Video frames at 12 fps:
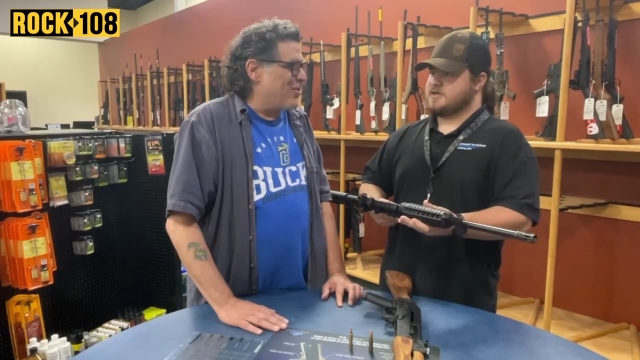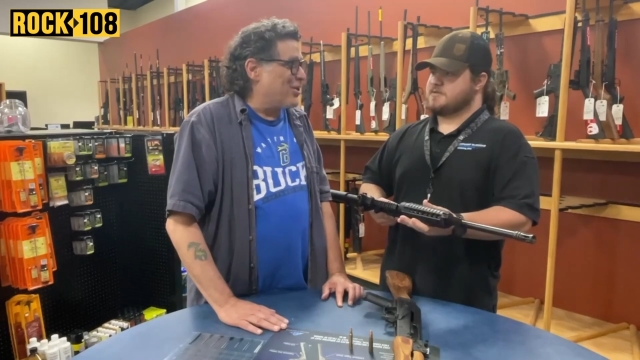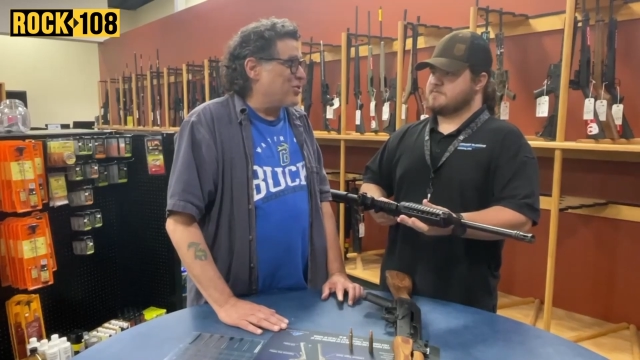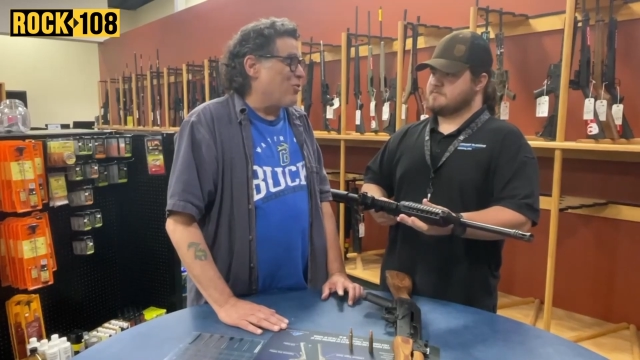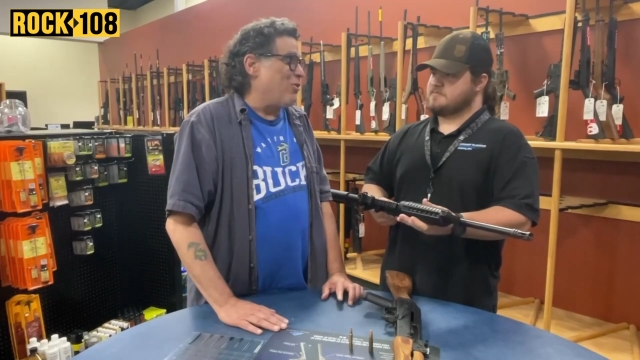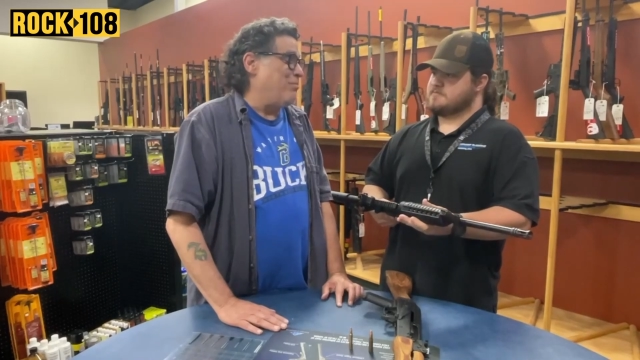
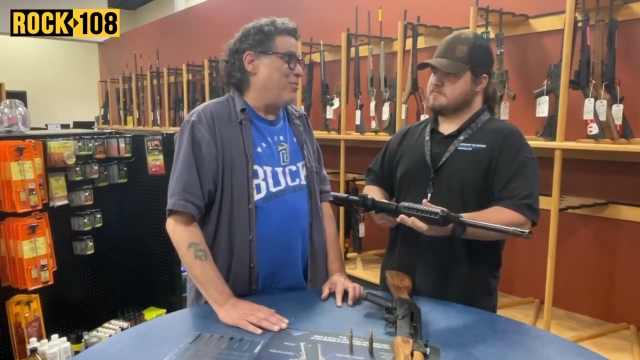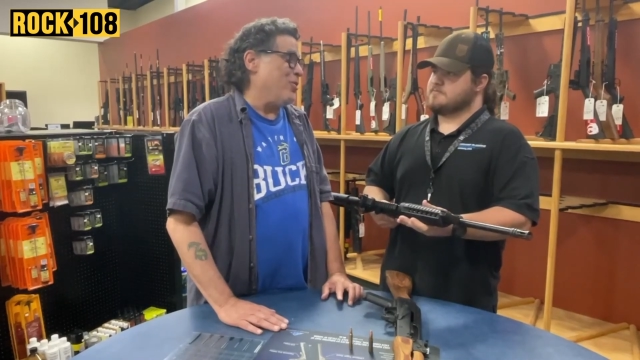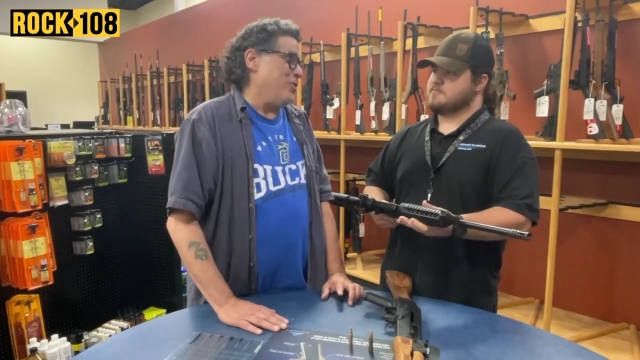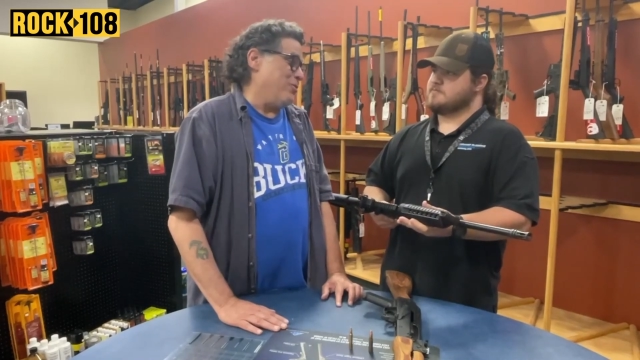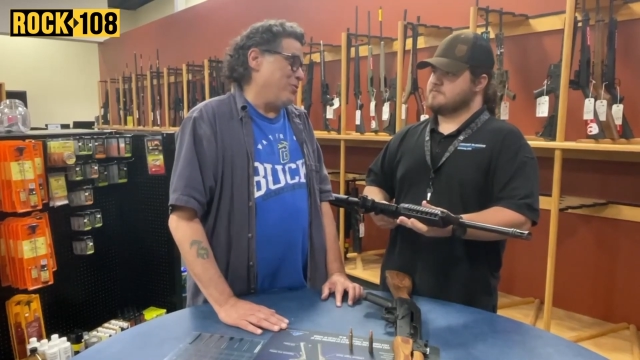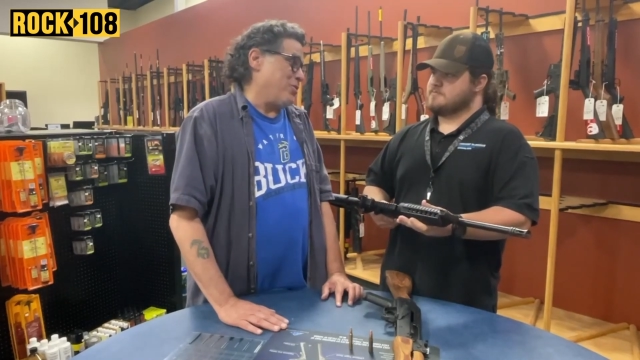Speaker 1: that's a great
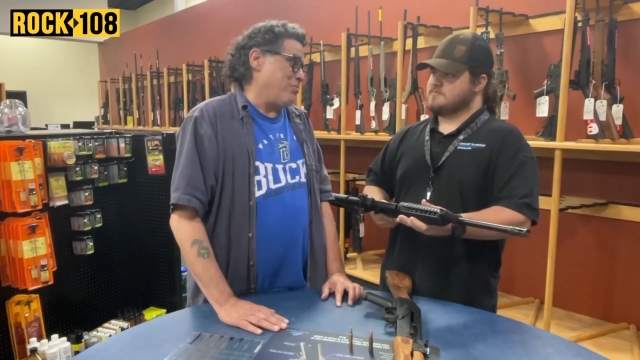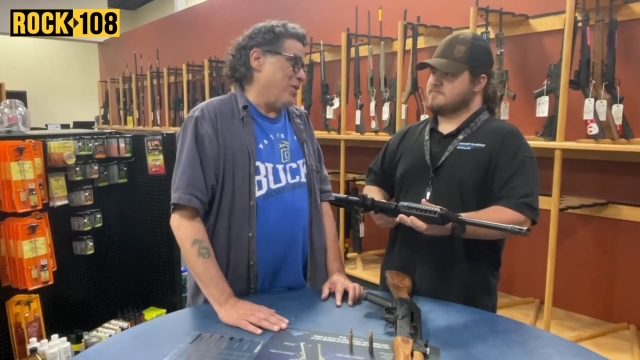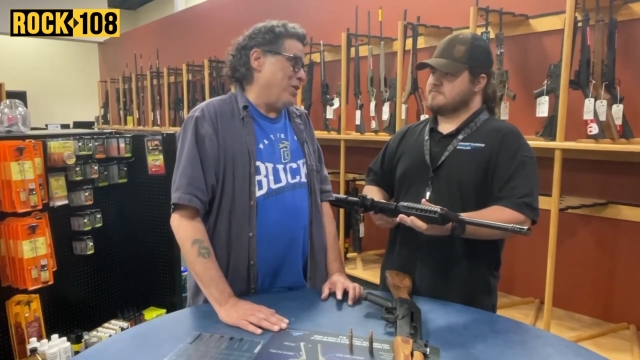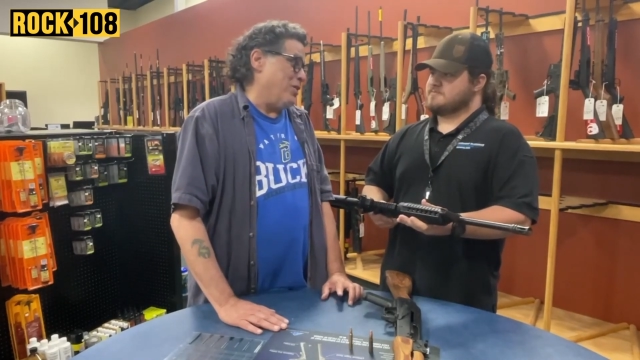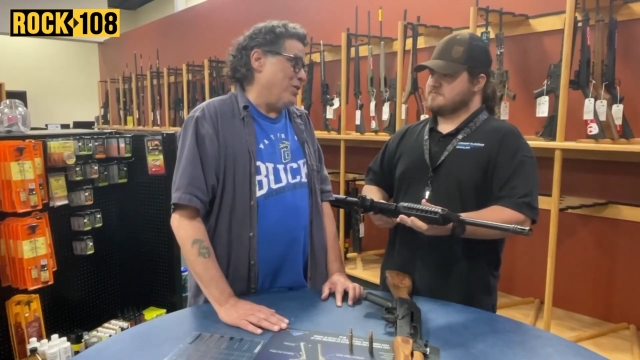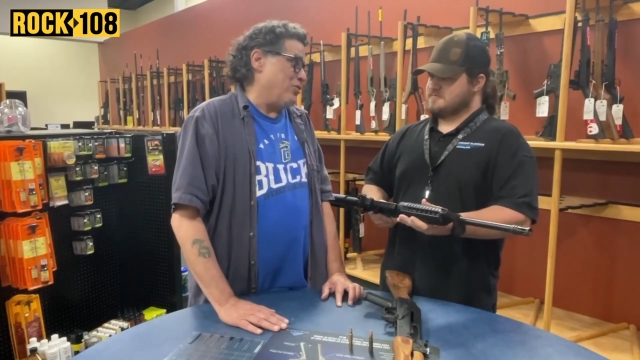point you just
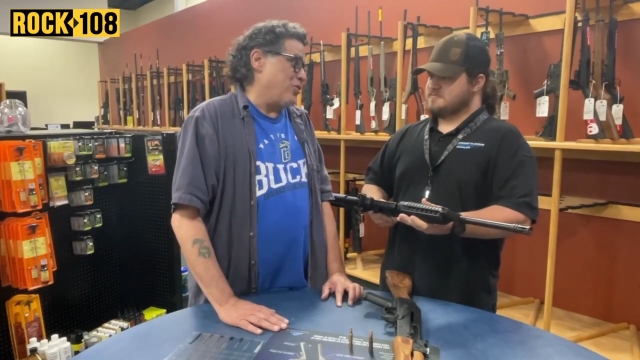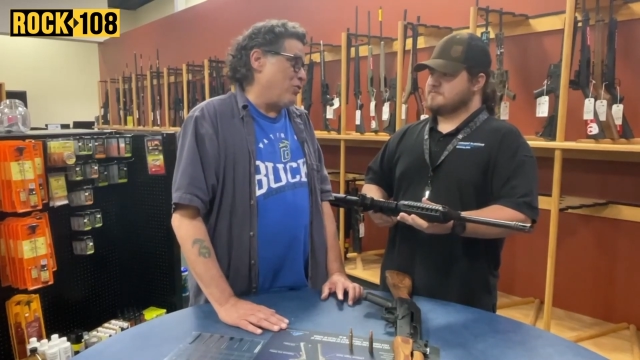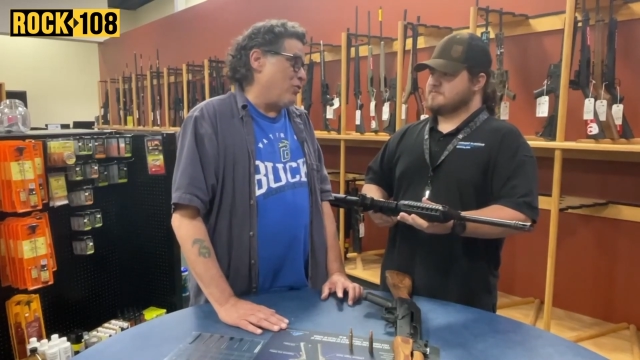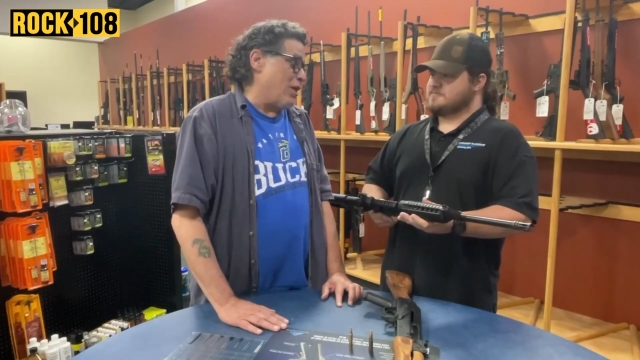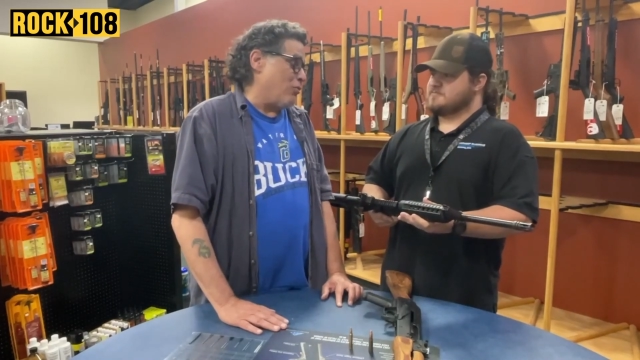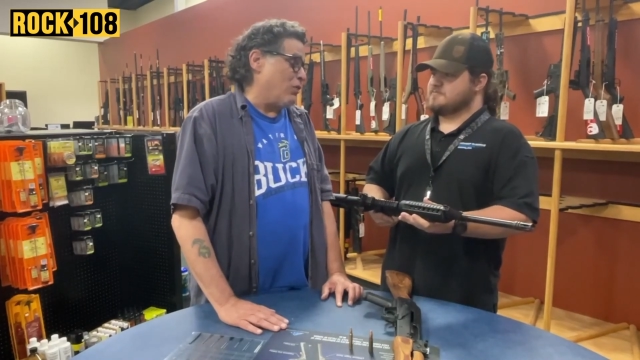made and showed
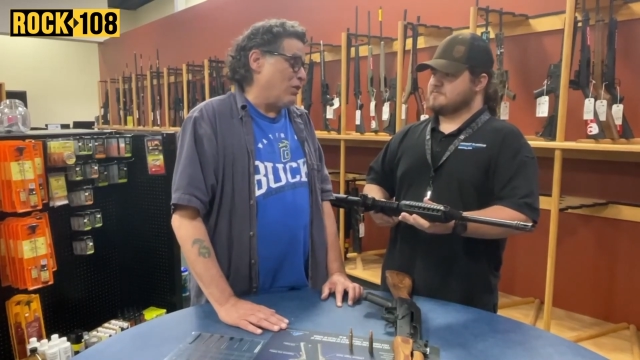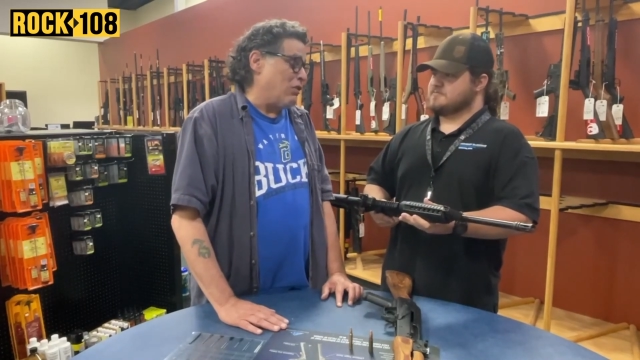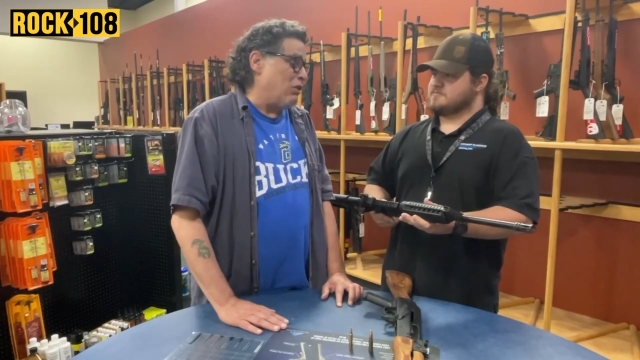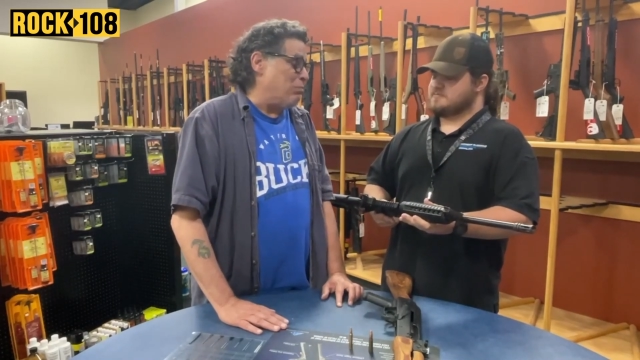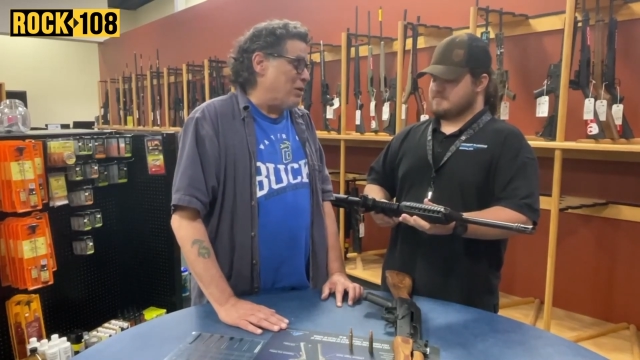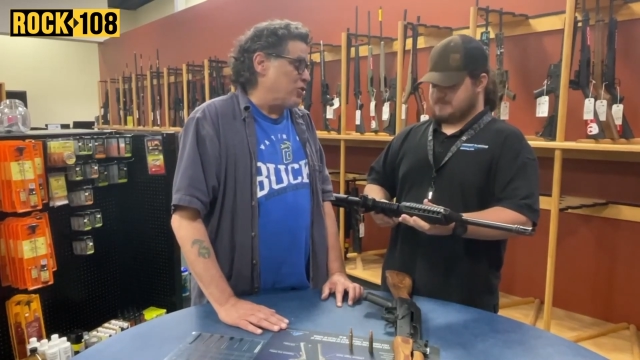how
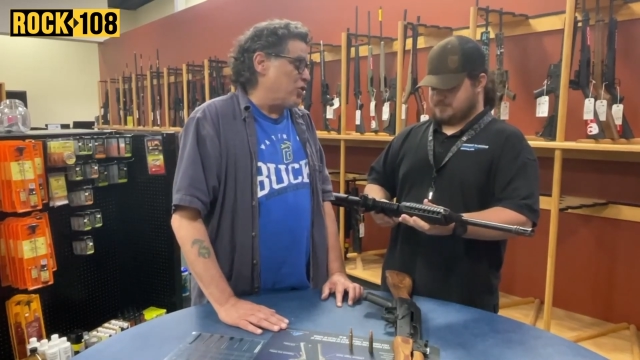much